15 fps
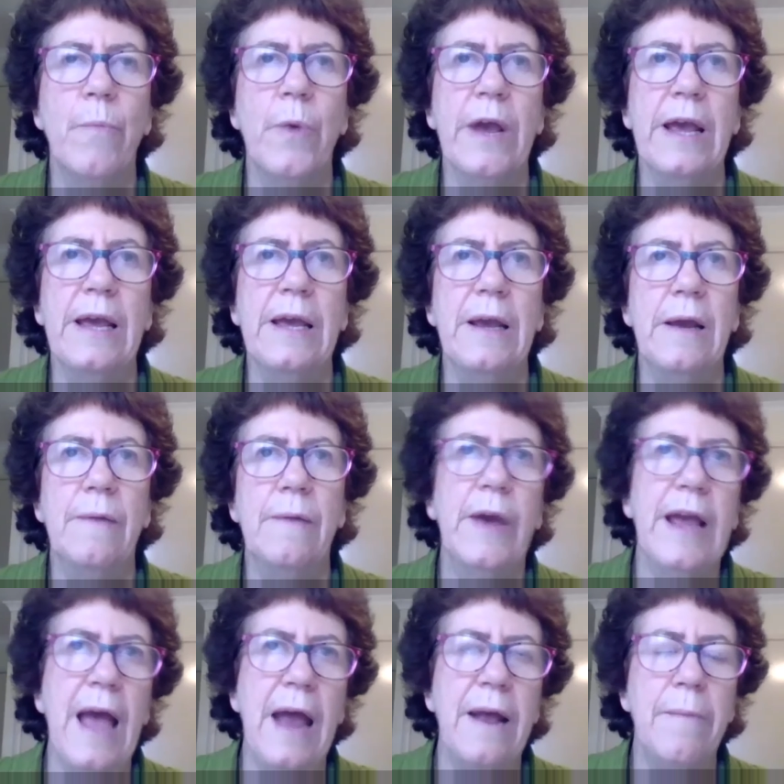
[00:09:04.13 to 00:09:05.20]

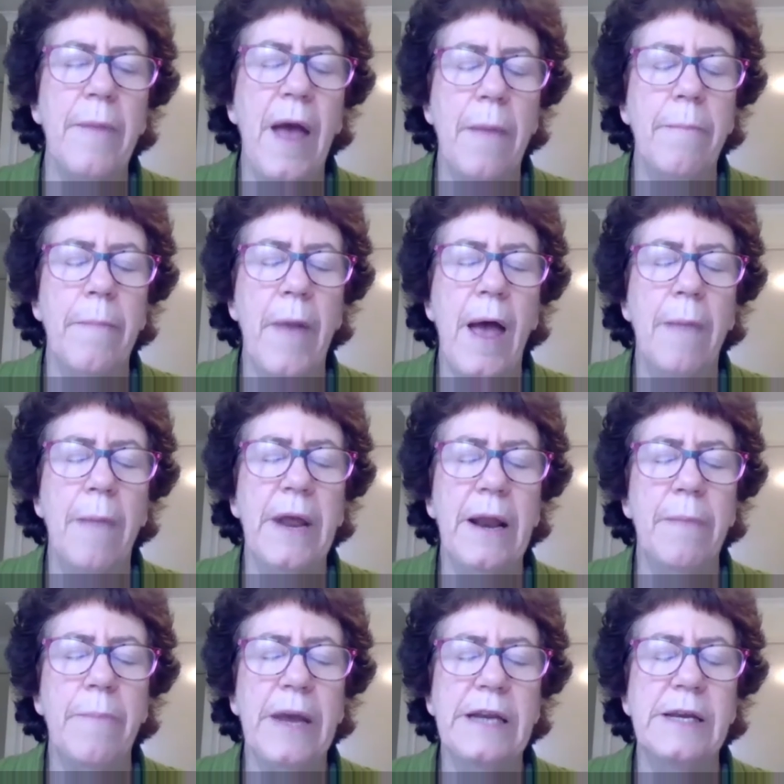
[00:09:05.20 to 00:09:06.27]
we had a
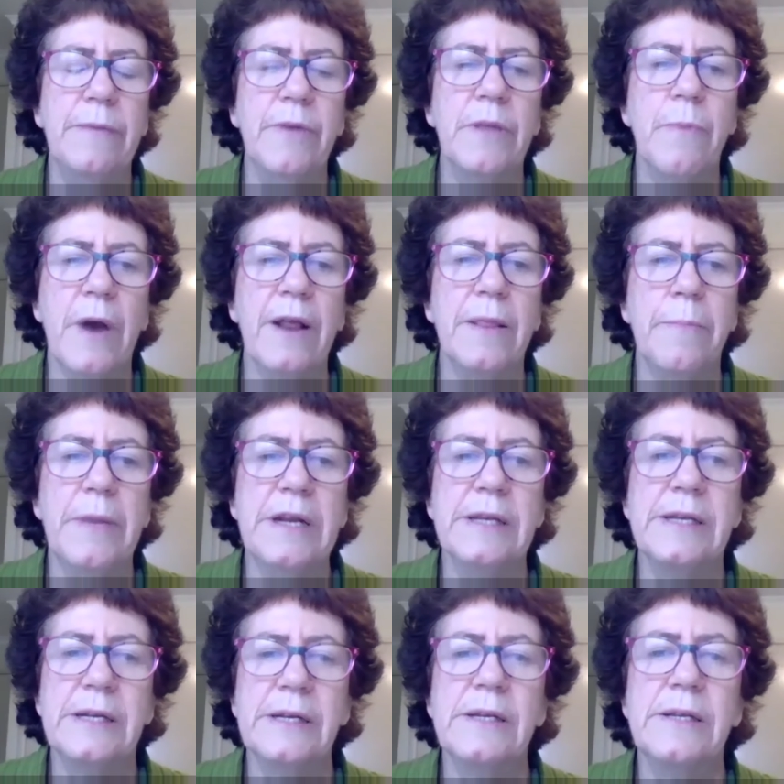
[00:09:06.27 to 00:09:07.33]
meeting with one of the
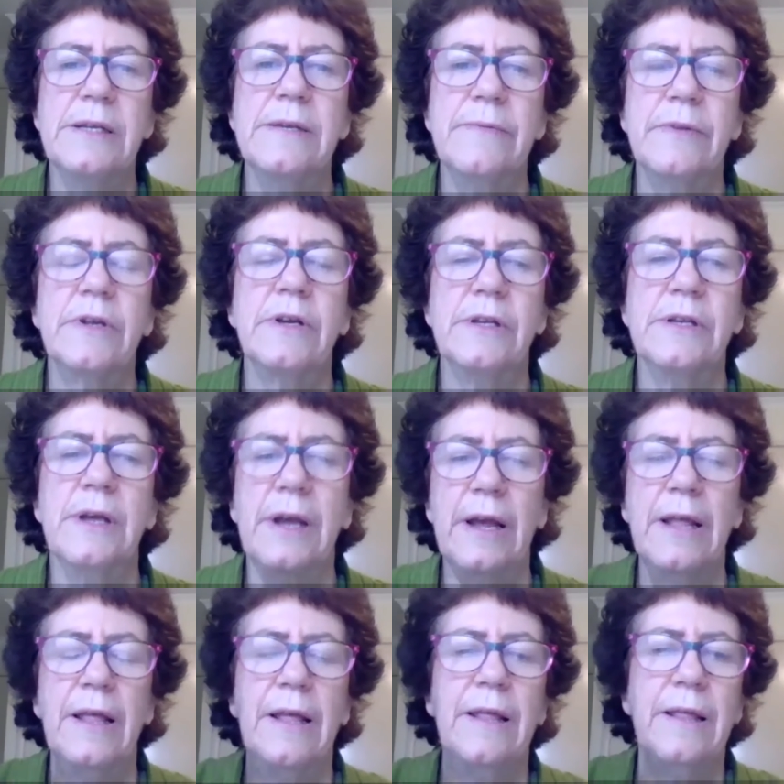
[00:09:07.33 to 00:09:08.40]
ministers, because
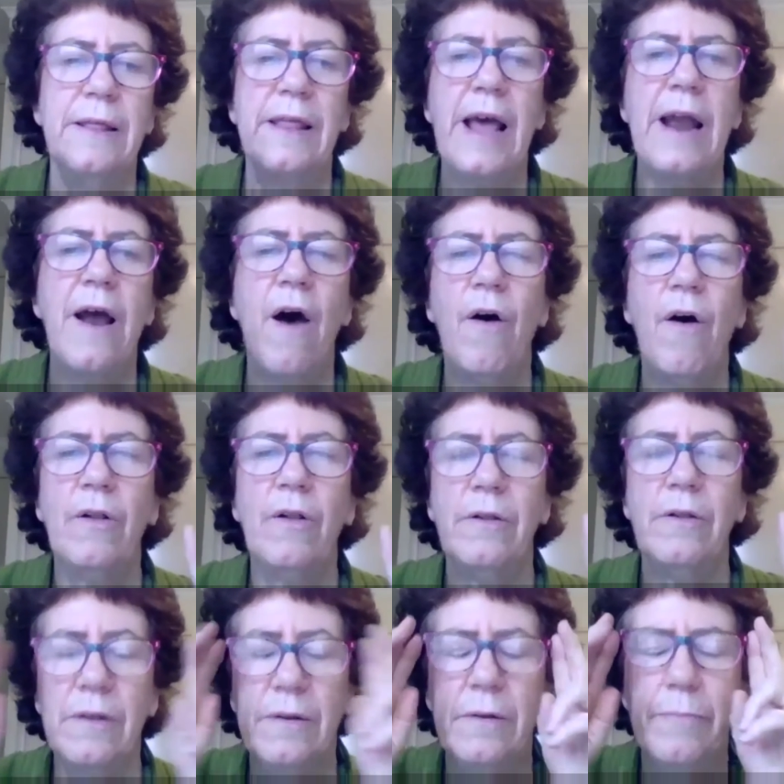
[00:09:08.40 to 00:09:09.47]
that
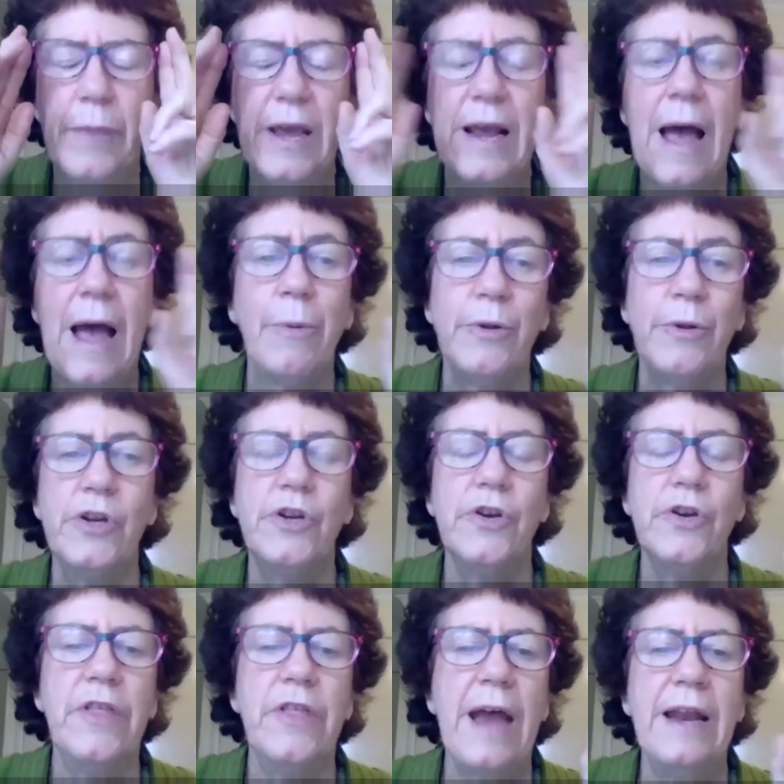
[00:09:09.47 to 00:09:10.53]
whole being able to
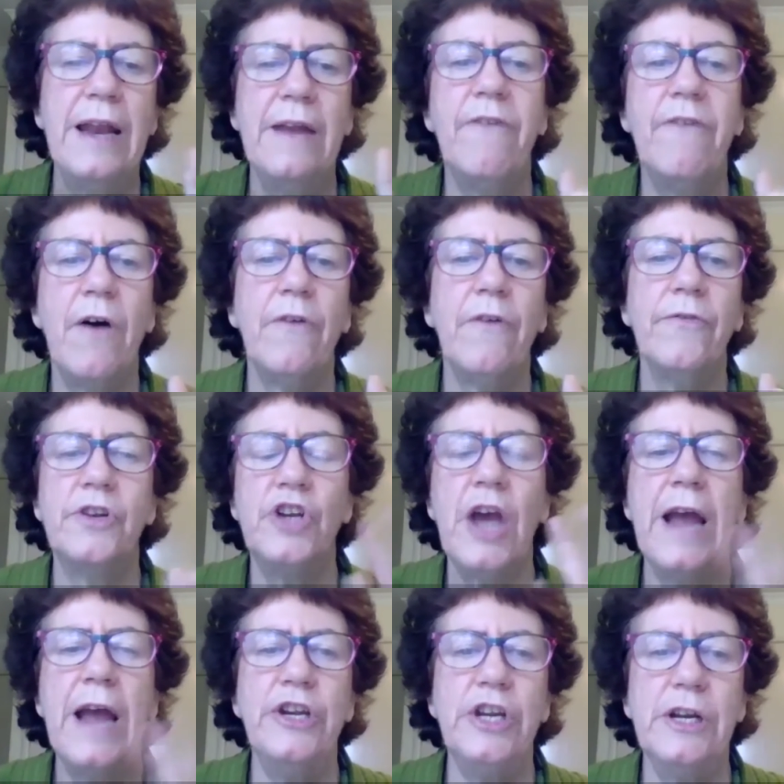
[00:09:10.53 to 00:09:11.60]
do that involved
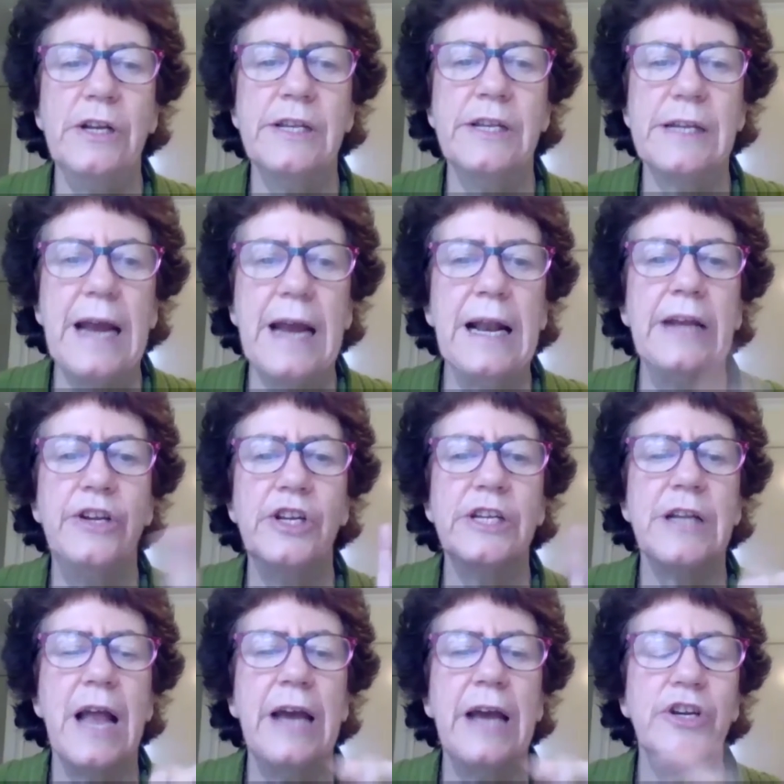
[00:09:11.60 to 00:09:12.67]
changing state
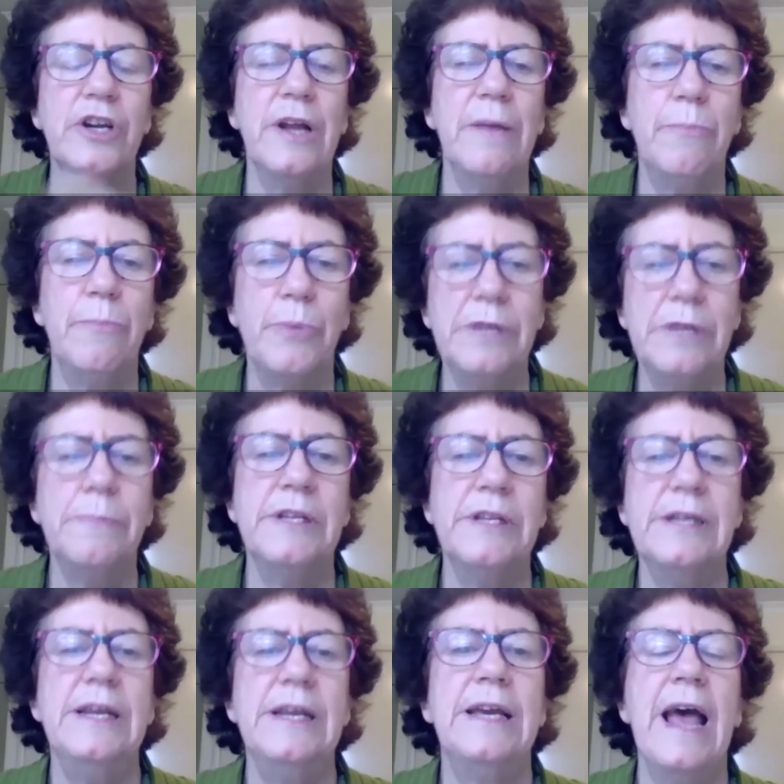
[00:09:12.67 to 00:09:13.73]
legislation and Brisbane
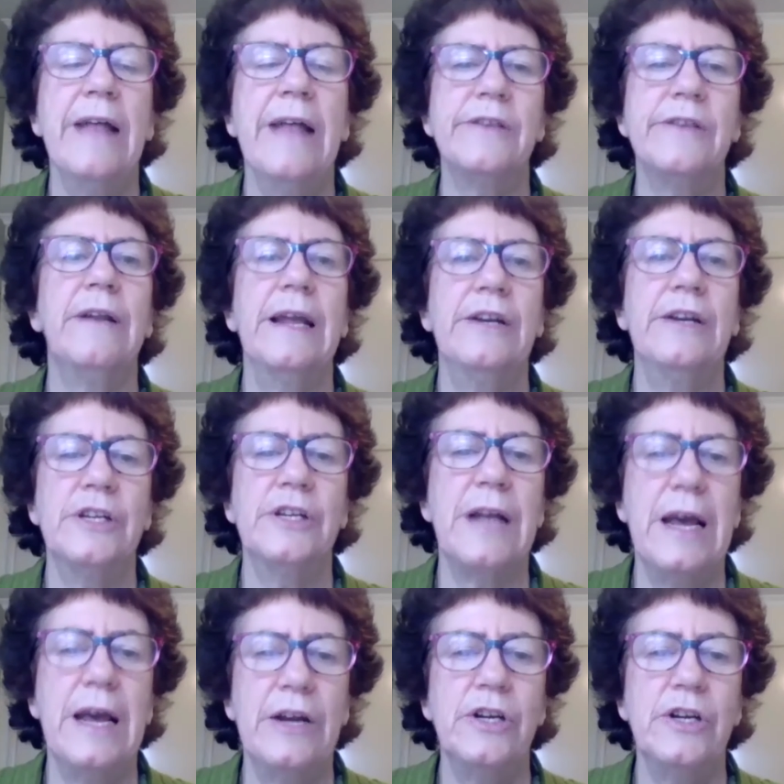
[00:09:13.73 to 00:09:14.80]
City Council
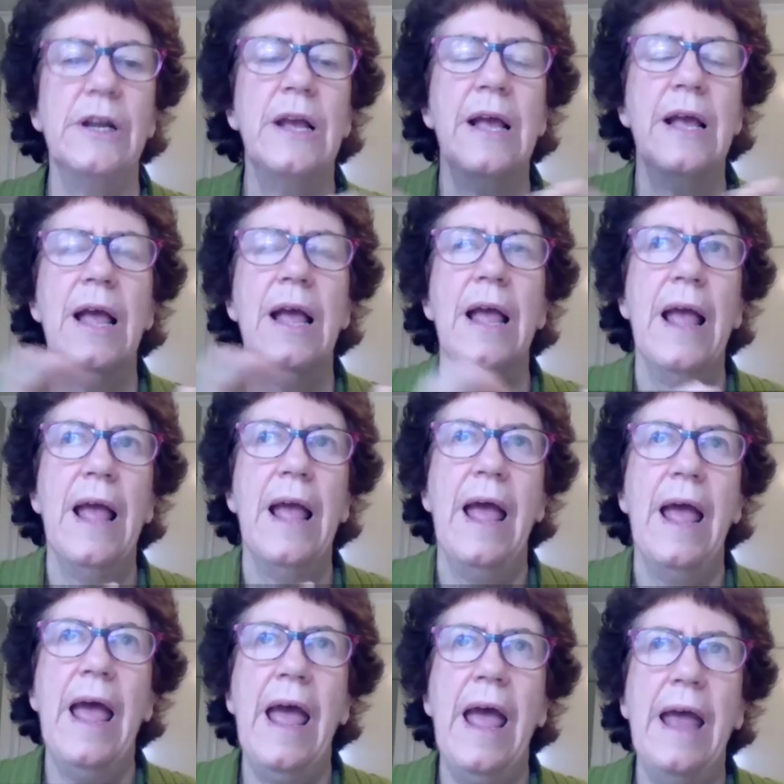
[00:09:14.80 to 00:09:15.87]
legislation.
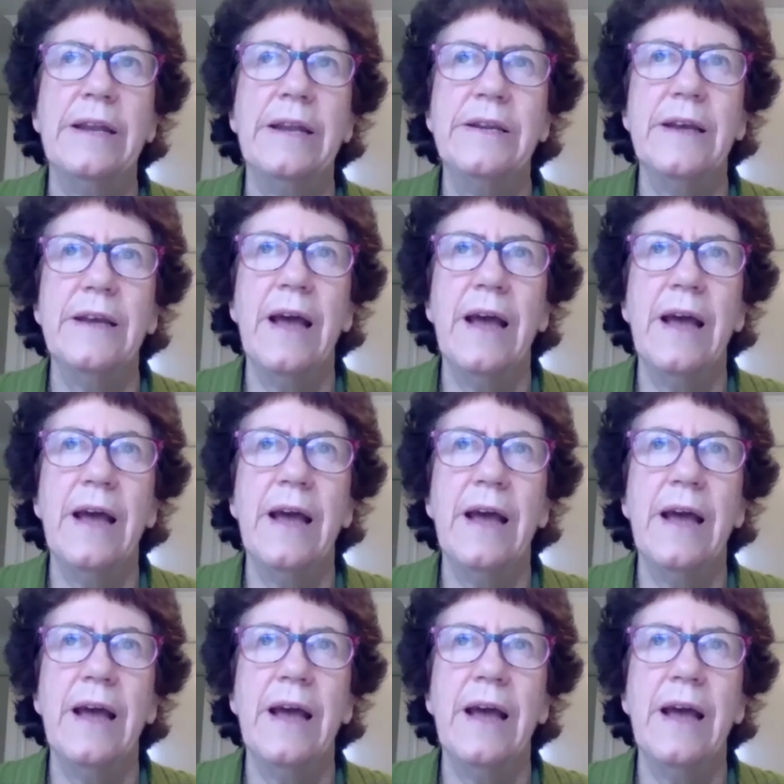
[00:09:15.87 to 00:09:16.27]
And